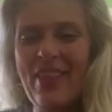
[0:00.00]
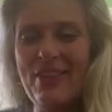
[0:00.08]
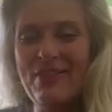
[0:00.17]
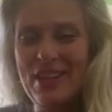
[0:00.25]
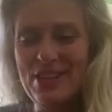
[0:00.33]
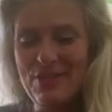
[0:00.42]
at
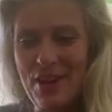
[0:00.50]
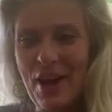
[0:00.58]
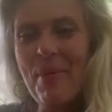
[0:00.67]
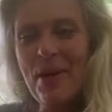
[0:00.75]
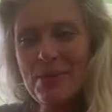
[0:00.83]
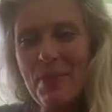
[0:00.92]
the Village,
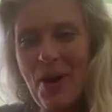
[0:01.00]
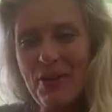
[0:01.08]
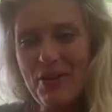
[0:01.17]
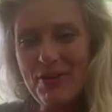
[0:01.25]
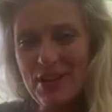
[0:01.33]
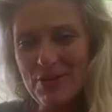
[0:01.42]
as part
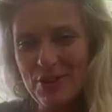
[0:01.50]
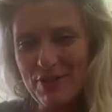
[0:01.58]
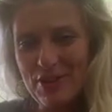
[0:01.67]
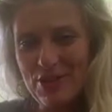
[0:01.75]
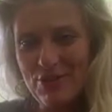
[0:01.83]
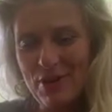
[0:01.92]
of the Village
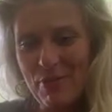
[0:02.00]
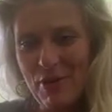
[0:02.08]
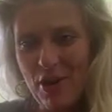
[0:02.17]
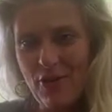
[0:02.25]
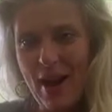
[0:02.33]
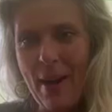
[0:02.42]
Visionary
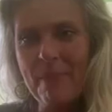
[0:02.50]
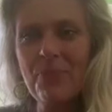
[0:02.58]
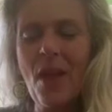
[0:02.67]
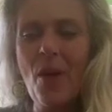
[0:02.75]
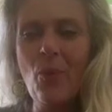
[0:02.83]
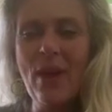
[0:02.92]
program,
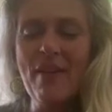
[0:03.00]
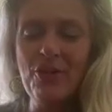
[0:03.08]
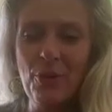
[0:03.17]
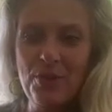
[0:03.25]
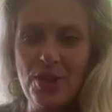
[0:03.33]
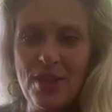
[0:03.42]
we have
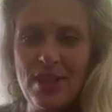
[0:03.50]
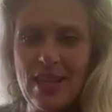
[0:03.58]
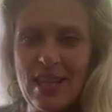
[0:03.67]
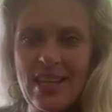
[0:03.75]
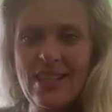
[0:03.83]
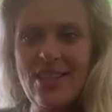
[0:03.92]
an
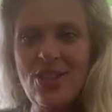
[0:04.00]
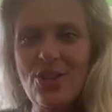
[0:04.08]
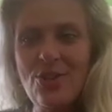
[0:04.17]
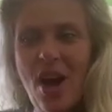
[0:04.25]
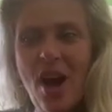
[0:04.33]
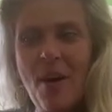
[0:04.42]
opportunity
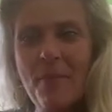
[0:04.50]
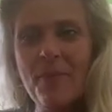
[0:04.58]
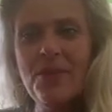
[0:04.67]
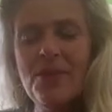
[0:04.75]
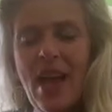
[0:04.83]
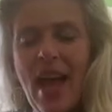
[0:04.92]
to
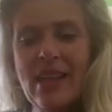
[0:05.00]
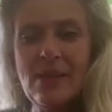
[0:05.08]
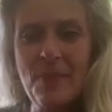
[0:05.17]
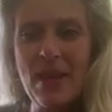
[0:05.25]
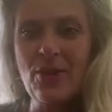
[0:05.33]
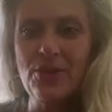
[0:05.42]
come and
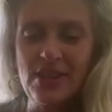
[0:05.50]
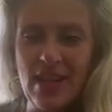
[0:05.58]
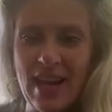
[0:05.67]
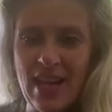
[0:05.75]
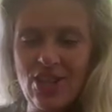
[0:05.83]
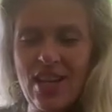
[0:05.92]
speak on
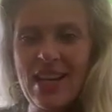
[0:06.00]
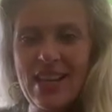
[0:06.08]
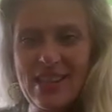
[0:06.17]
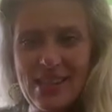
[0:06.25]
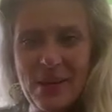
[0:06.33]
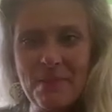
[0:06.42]
stage in
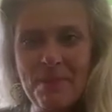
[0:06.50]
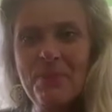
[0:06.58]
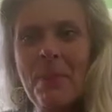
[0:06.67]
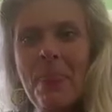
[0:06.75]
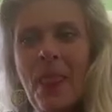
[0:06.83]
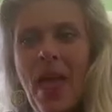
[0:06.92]
London.
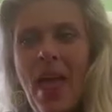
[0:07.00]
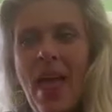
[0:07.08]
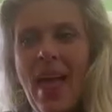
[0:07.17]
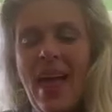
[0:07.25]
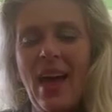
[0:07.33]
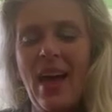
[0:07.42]

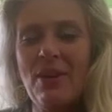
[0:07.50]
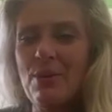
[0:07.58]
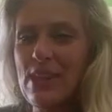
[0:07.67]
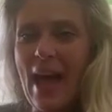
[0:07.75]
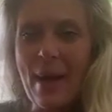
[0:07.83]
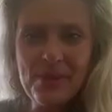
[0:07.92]
And it
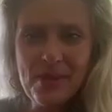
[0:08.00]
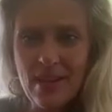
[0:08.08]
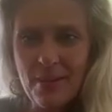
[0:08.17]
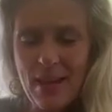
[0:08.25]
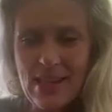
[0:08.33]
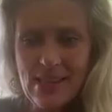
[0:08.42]
was
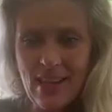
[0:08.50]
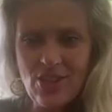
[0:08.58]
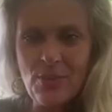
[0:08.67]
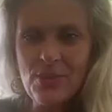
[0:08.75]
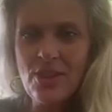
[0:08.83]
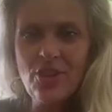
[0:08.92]
absolutely amazing.
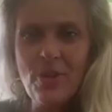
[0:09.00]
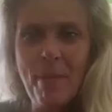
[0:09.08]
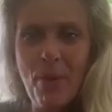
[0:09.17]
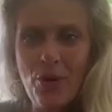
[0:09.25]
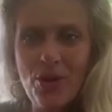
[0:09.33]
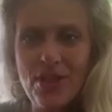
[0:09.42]
Actually, it was such a
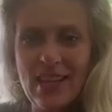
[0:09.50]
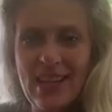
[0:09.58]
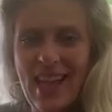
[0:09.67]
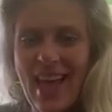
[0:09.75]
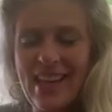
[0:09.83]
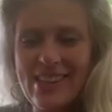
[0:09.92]

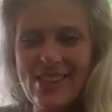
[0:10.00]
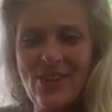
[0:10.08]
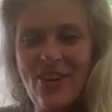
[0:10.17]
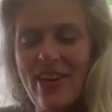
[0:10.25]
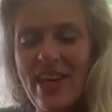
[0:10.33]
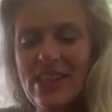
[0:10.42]
bonding
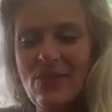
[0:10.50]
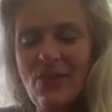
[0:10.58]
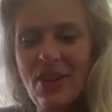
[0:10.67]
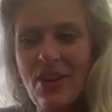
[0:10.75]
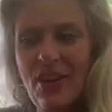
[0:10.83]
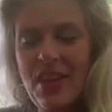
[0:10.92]
exercise
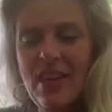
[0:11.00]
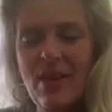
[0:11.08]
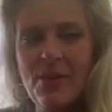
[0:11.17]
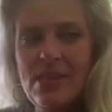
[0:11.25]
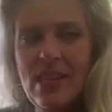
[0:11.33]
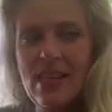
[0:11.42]
for, I think
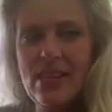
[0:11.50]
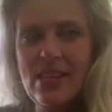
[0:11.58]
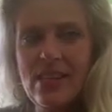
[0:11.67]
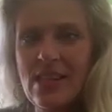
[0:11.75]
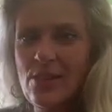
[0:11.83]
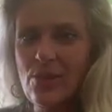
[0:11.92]
there were
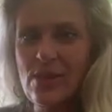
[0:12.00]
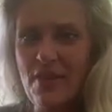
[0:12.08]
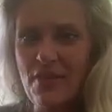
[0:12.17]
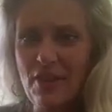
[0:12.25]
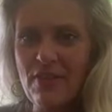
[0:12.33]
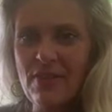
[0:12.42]
six or
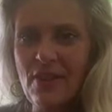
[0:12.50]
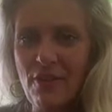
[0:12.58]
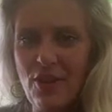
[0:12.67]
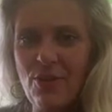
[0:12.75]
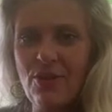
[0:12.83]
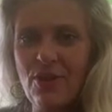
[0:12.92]
seven
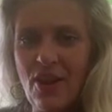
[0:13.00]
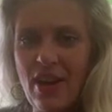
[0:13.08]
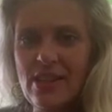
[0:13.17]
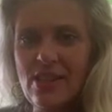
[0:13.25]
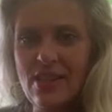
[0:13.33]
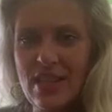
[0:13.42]
of you
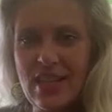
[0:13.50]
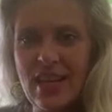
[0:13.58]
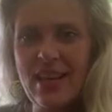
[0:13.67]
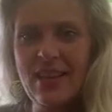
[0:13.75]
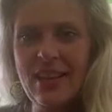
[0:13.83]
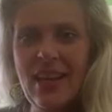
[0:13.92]
guys who did
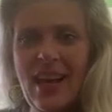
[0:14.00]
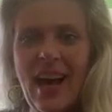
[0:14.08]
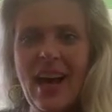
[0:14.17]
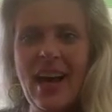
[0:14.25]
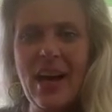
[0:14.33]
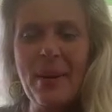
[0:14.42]
it.
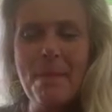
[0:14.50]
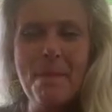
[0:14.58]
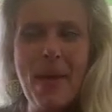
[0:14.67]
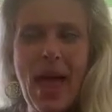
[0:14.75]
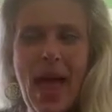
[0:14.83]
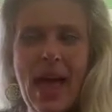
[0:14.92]

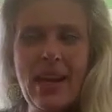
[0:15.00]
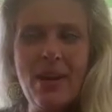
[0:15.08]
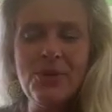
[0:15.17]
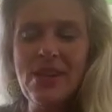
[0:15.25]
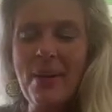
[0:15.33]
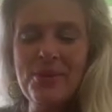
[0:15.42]
And
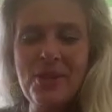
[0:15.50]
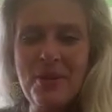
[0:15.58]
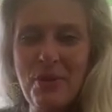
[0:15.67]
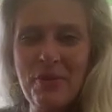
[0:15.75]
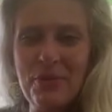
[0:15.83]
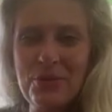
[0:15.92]
it was
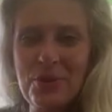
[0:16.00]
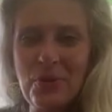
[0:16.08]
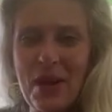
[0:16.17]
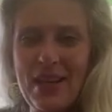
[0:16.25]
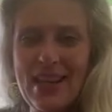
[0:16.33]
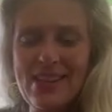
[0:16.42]
absolutely beautiful to
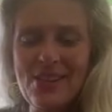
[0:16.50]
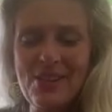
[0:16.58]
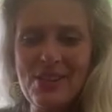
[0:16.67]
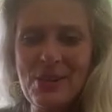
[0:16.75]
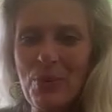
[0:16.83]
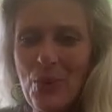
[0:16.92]
witness
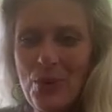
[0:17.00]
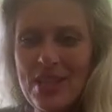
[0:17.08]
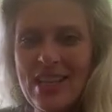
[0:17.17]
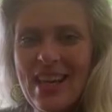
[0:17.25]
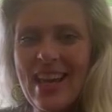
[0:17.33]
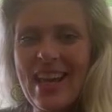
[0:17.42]

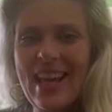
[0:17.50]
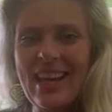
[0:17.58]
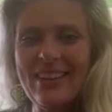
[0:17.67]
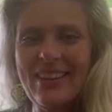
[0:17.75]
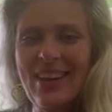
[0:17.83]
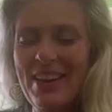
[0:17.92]
supporting
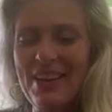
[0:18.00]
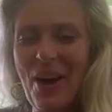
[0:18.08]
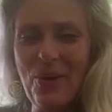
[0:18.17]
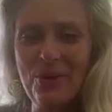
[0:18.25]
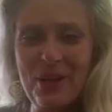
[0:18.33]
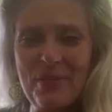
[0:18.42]
and like
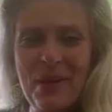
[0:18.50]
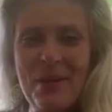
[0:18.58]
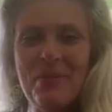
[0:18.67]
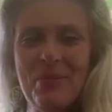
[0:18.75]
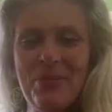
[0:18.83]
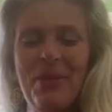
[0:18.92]
holding
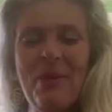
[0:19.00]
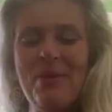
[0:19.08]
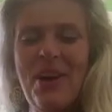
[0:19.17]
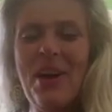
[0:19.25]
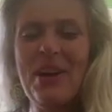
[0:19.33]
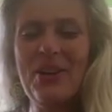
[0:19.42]
people before they were
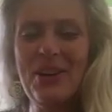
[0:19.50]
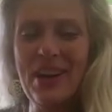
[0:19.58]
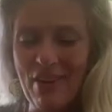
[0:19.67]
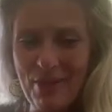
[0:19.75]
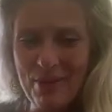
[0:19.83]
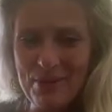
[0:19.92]
going on,
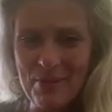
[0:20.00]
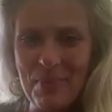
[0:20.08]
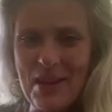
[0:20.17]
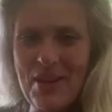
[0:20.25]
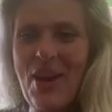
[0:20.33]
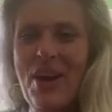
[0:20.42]
and everyone was a
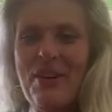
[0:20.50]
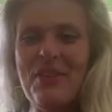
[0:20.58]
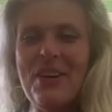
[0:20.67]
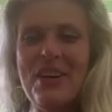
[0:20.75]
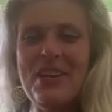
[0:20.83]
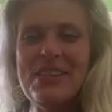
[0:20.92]
bit
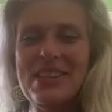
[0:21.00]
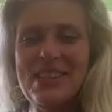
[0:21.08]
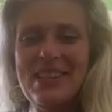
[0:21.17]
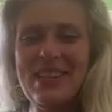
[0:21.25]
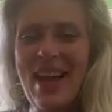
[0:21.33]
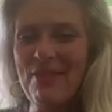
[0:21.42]
nervous
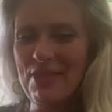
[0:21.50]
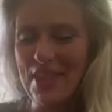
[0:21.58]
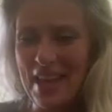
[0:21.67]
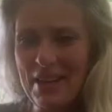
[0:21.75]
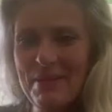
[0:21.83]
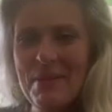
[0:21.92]
and
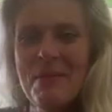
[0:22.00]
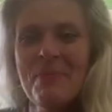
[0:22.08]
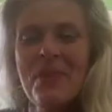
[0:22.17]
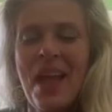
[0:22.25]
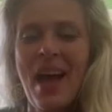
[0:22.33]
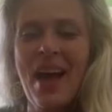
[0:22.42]
everything.
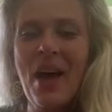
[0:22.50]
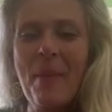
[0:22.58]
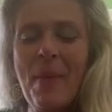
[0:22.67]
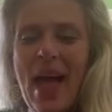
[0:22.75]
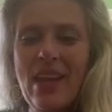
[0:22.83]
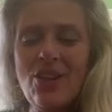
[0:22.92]

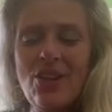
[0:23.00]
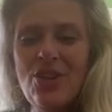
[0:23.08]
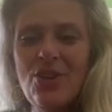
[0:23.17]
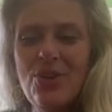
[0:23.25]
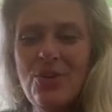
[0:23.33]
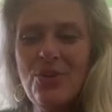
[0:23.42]
And
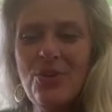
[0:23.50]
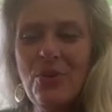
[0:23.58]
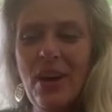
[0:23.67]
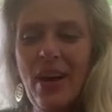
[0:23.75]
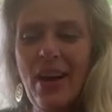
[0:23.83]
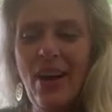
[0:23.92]

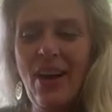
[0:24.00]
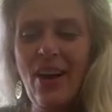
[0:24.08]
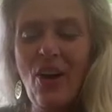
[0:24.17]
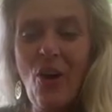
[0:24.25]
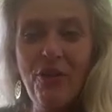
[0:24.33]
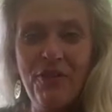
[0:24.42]
you
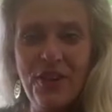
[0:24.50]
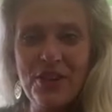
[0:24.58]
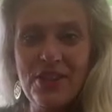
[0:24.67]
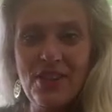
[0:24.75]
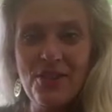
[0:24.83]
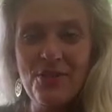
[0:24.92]
offered
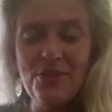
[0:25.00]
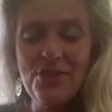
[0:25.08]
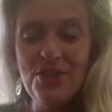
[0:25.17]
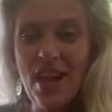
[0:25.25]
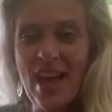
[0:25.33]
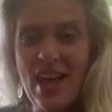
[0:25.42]
to
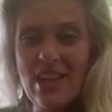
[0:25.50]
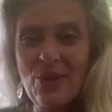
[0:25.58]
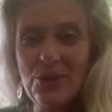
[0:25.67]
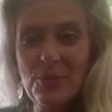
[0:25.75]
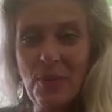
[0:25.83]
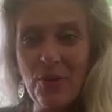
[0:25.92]
share
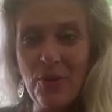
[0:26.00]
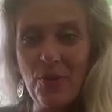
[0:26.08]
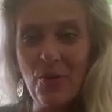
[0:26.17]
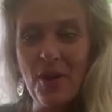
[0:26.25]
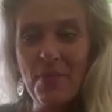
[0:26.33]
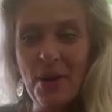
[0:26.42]
your
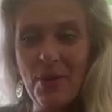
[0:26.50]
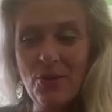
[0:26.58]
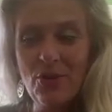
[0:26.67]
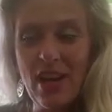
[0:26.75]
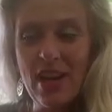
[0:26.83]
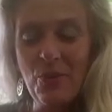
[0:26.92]
spoken word
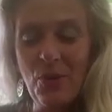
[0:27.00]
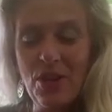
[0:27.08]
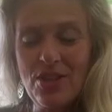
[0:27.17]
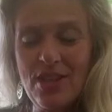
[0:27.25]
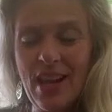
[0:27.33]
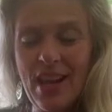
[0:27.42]
poetry,
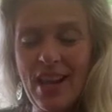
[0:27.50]
which